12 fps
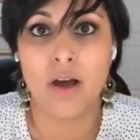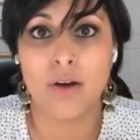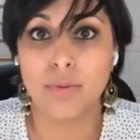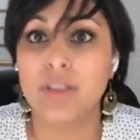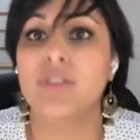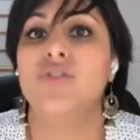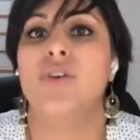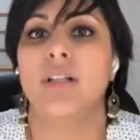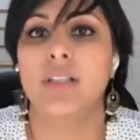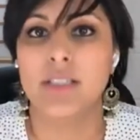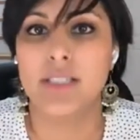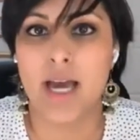are really
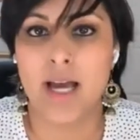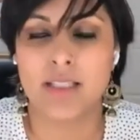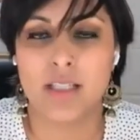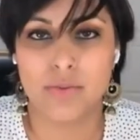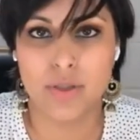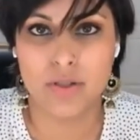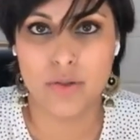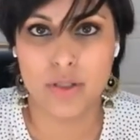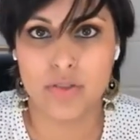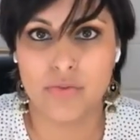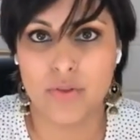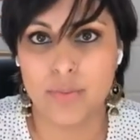struggling to access
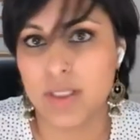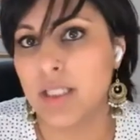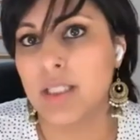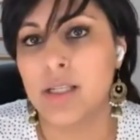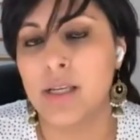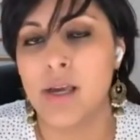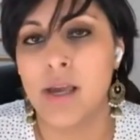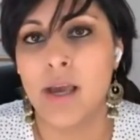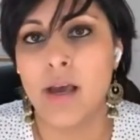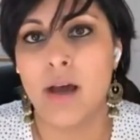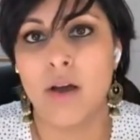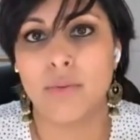resources from the city,
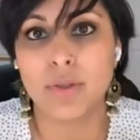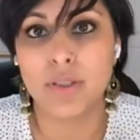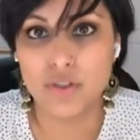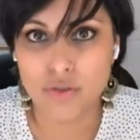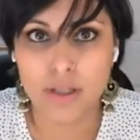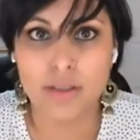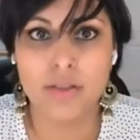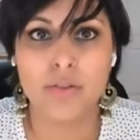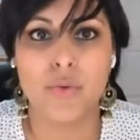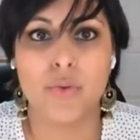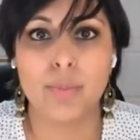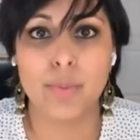are really struggling
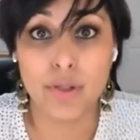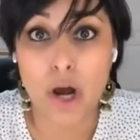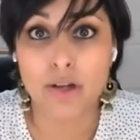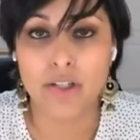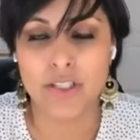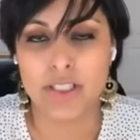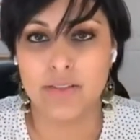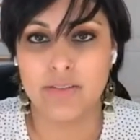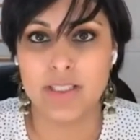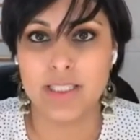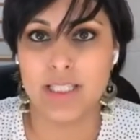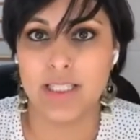through the bureaucracy of
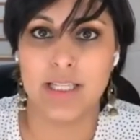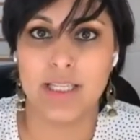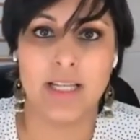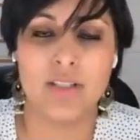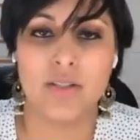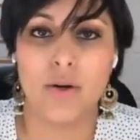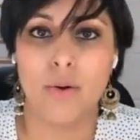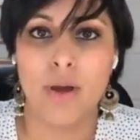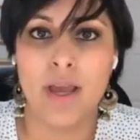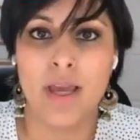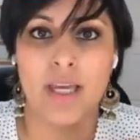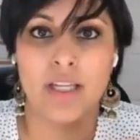the city. And so
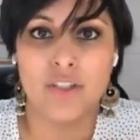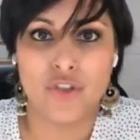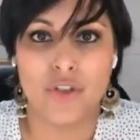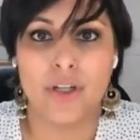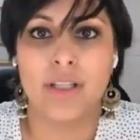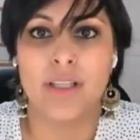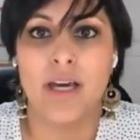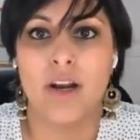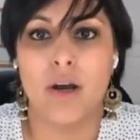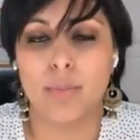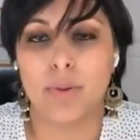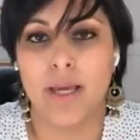ensuring that
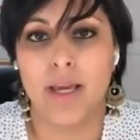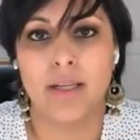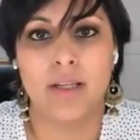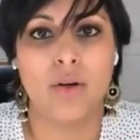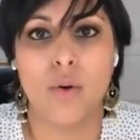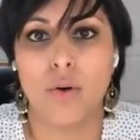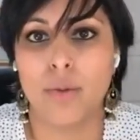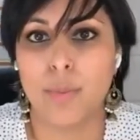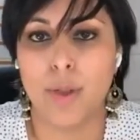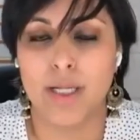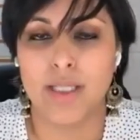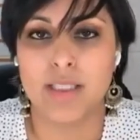our plan
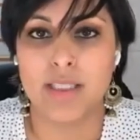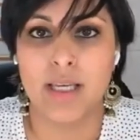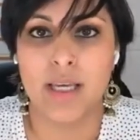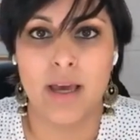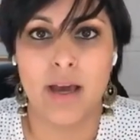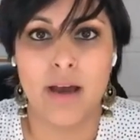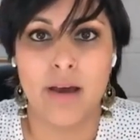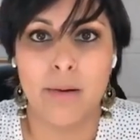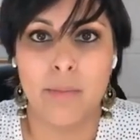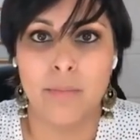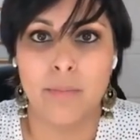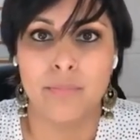incorporates,
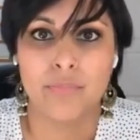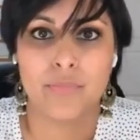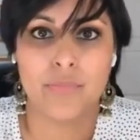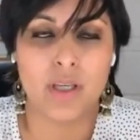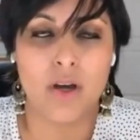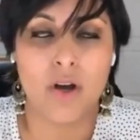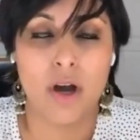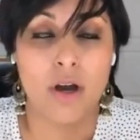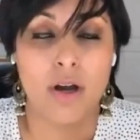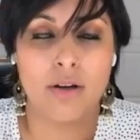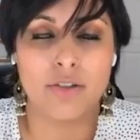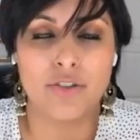
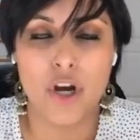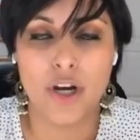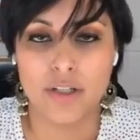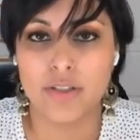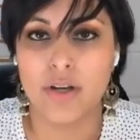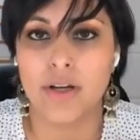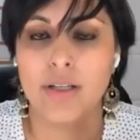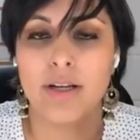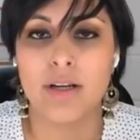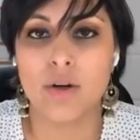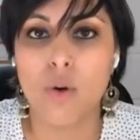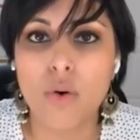
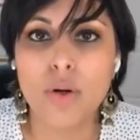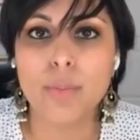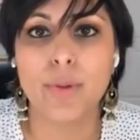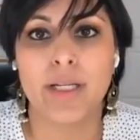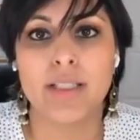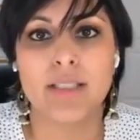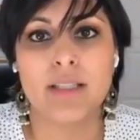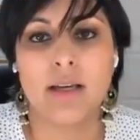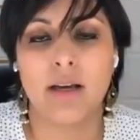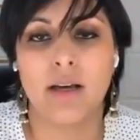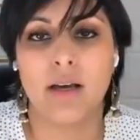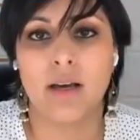incorporates
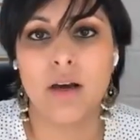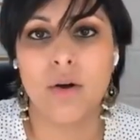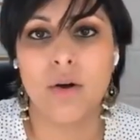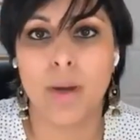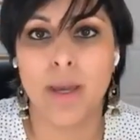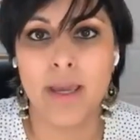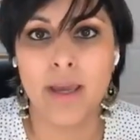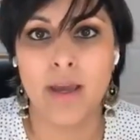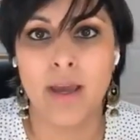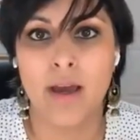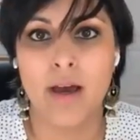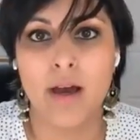a way
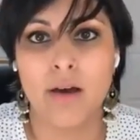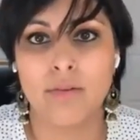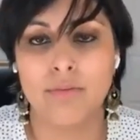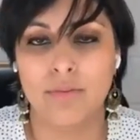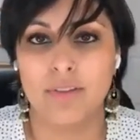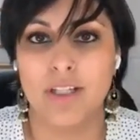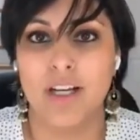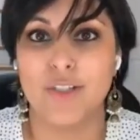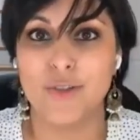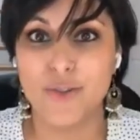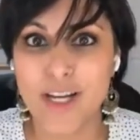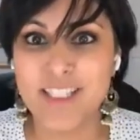of
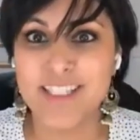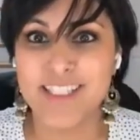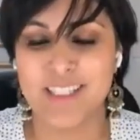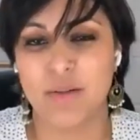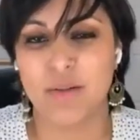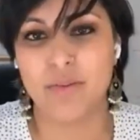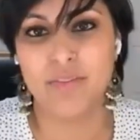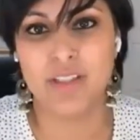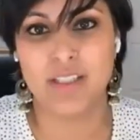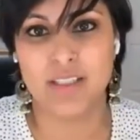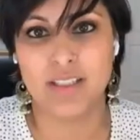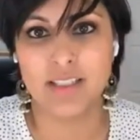addressing some of
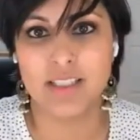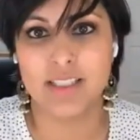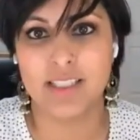these